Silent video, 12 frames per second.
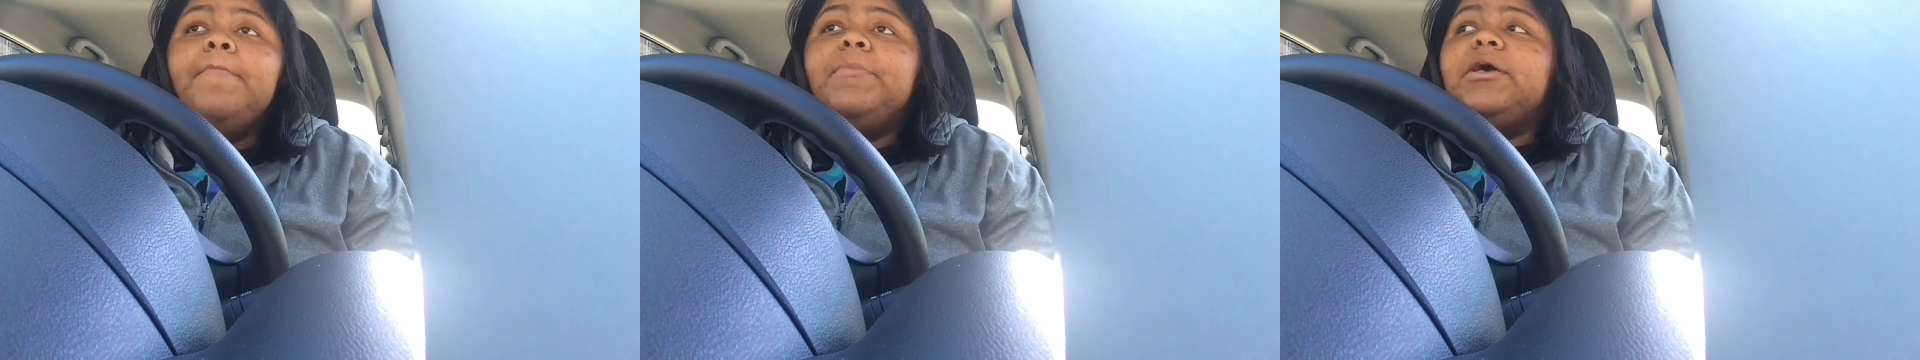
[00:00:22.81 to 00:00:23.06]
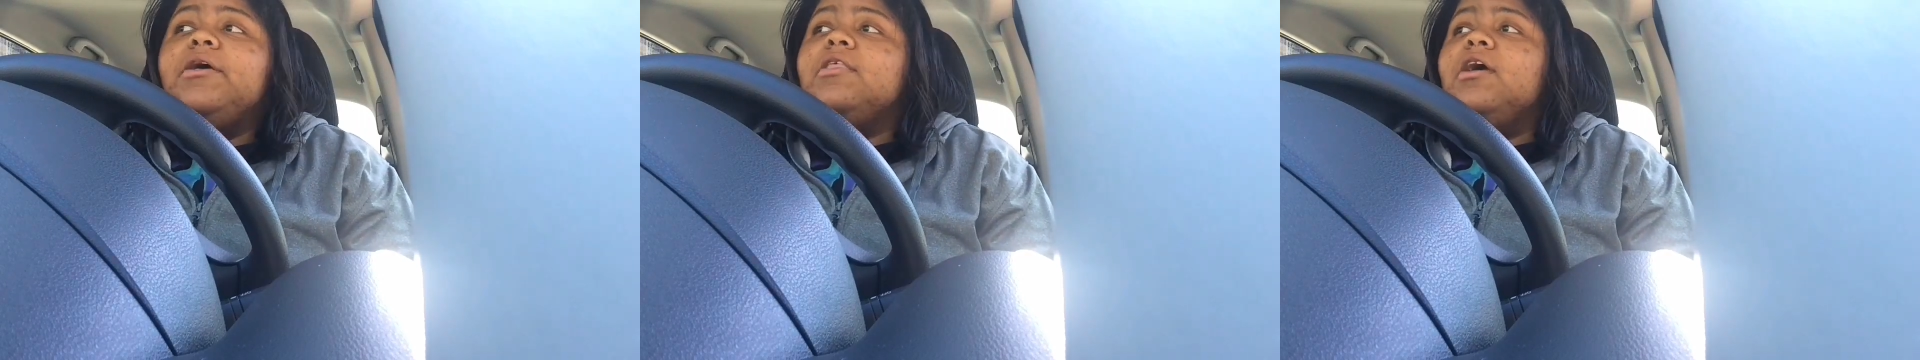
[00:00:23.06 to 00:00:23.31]

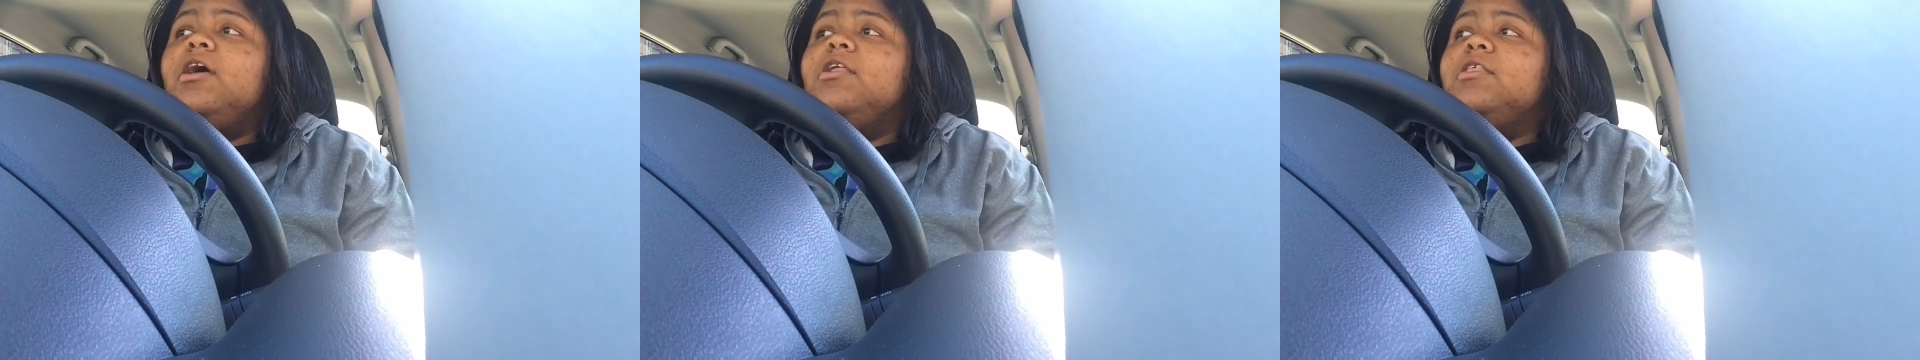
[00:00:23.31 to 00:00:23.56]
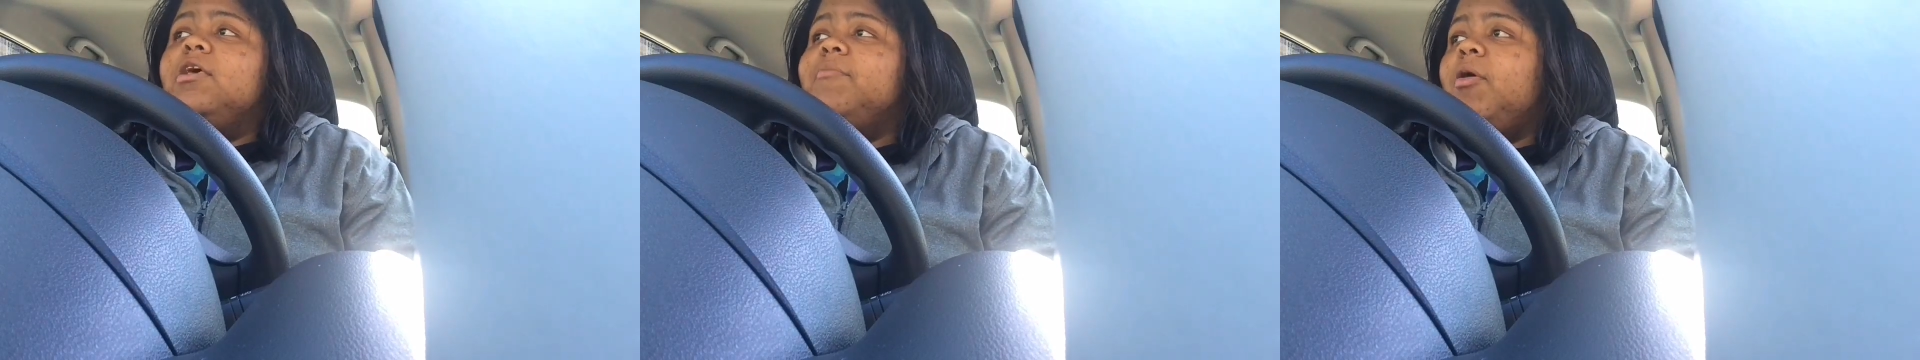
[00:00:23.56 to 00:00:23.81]
because I got
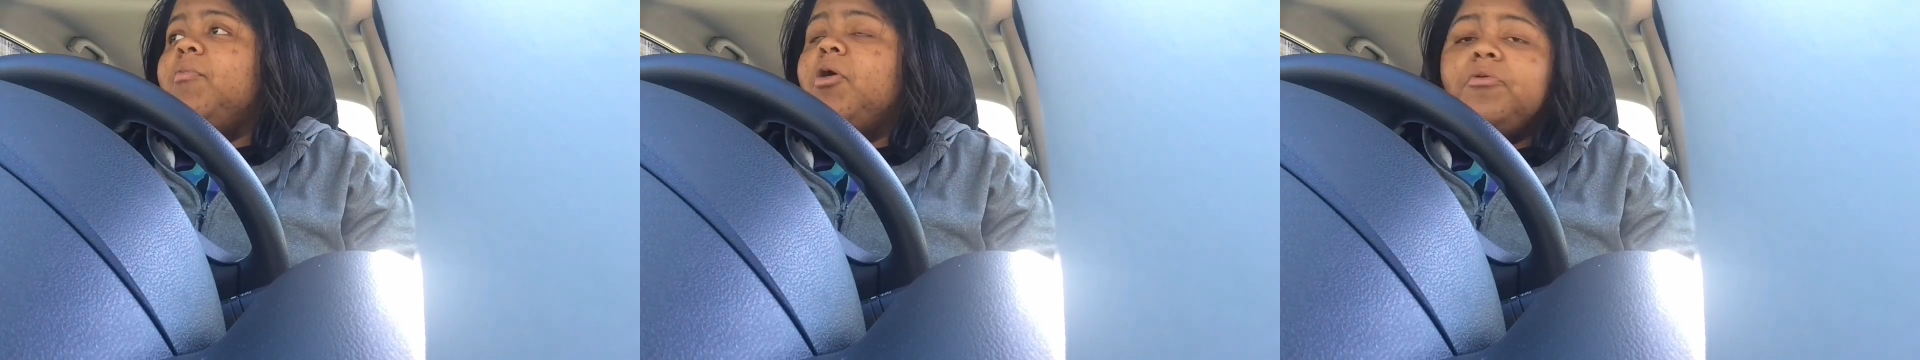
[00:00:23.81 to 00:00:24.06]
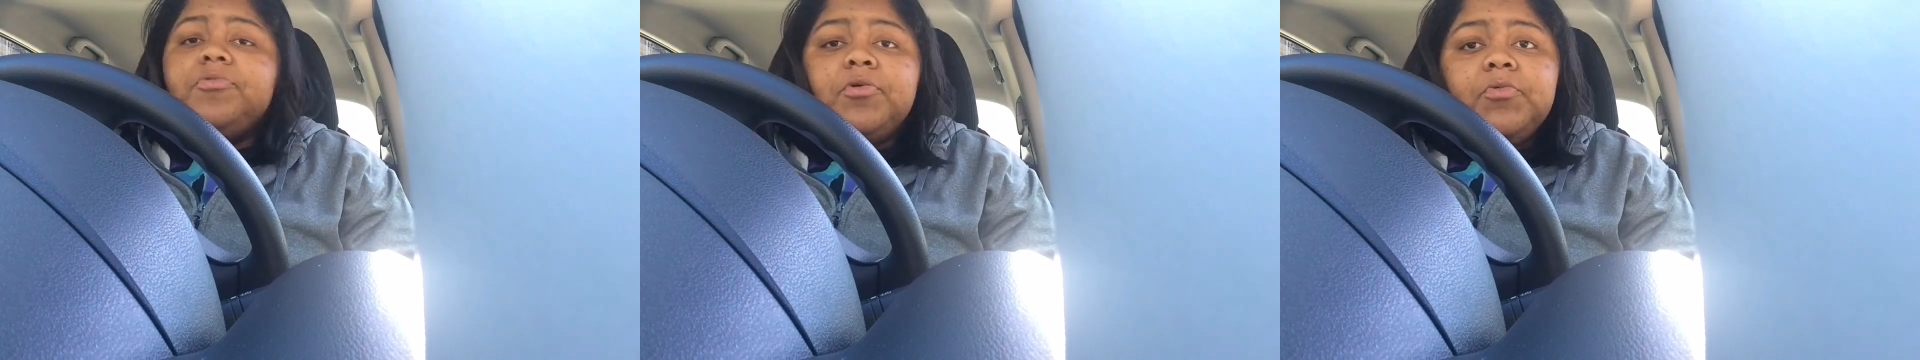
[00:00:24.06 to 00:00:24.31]
to take my
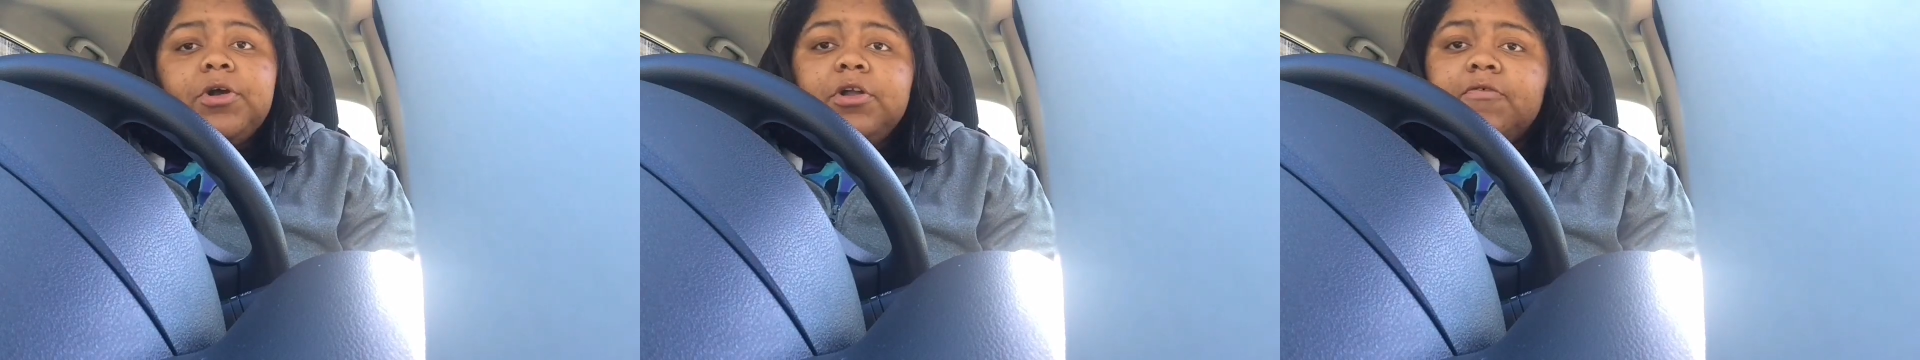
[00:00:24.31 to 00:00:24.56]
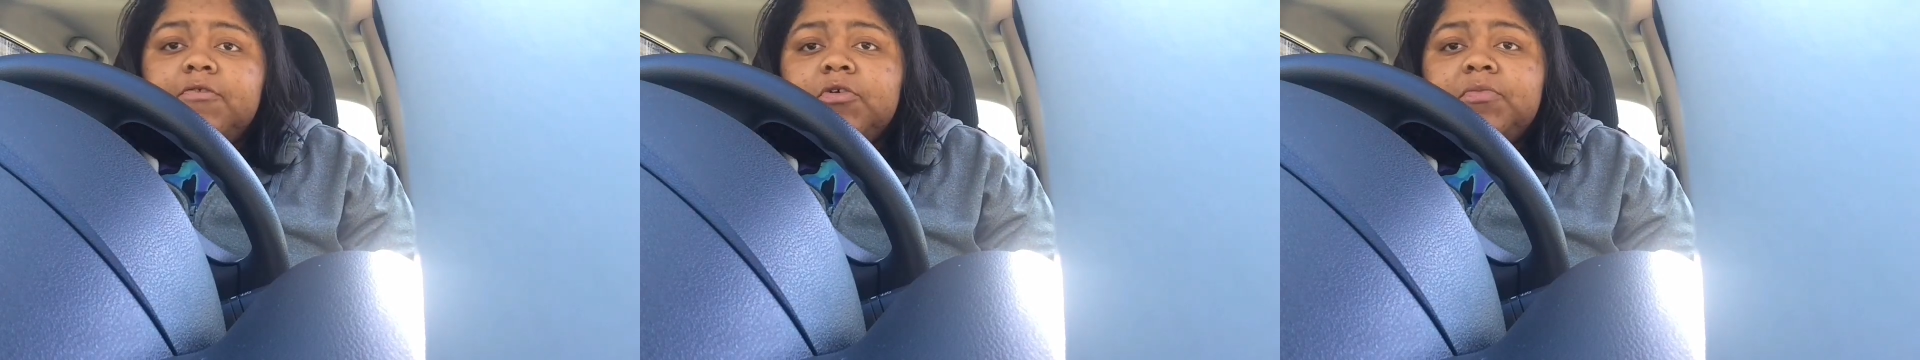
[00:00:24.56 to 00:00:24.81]
mom somewhere
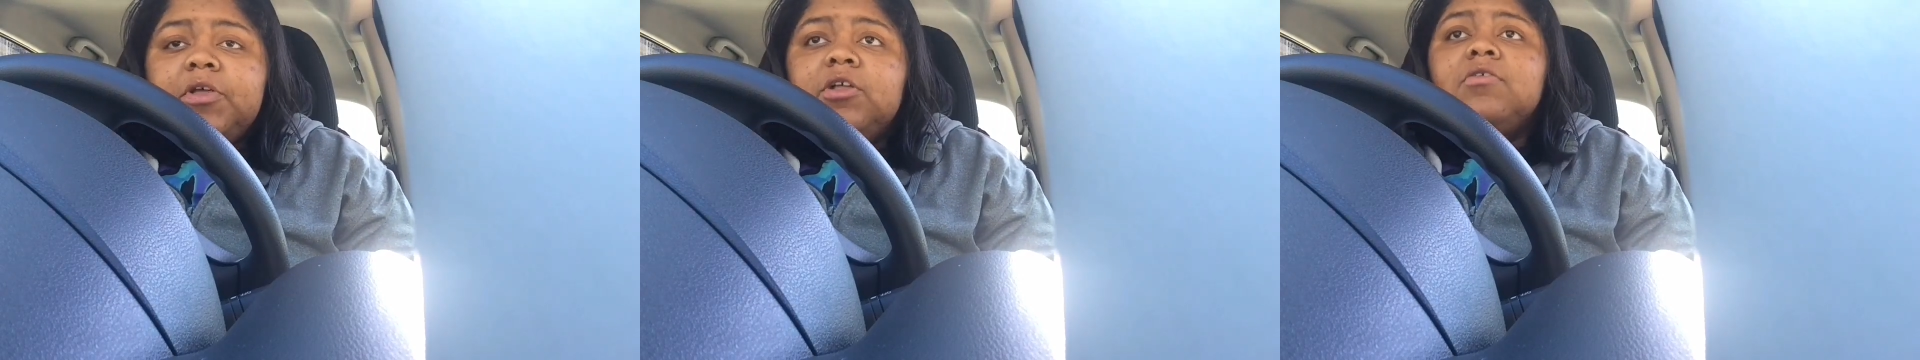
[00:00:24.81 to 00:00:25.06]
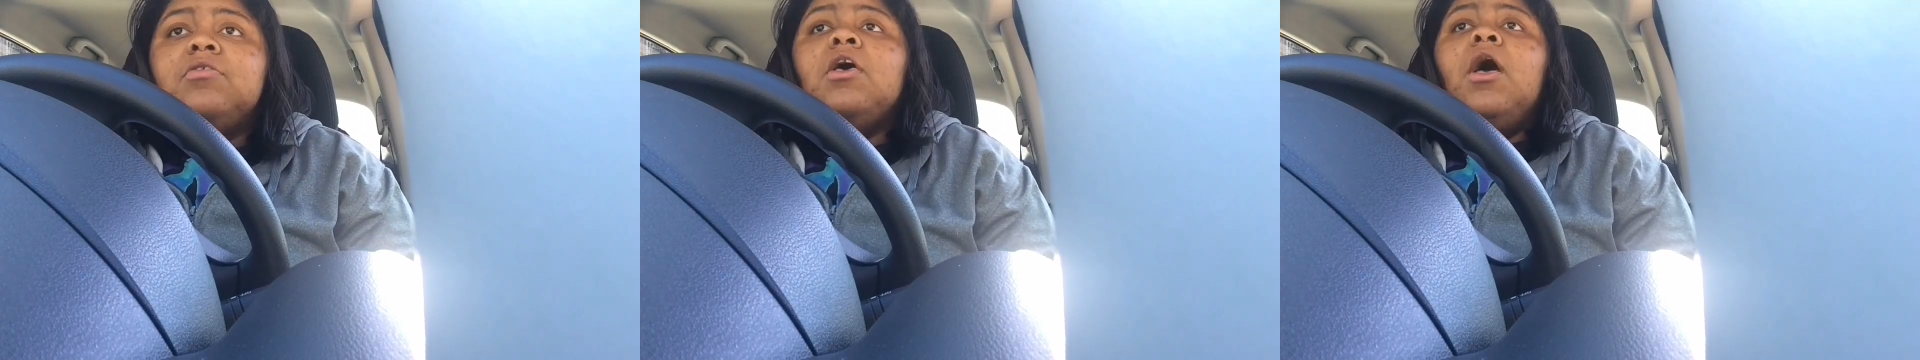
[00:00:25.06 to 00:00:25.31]
in a few
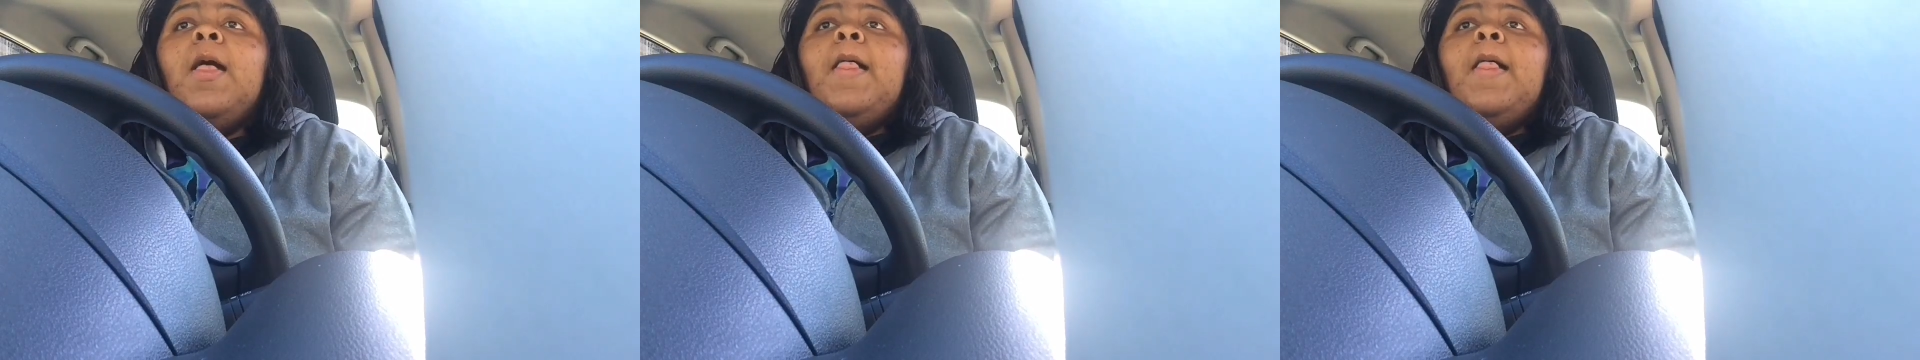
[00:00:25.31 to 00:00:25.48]
minutes.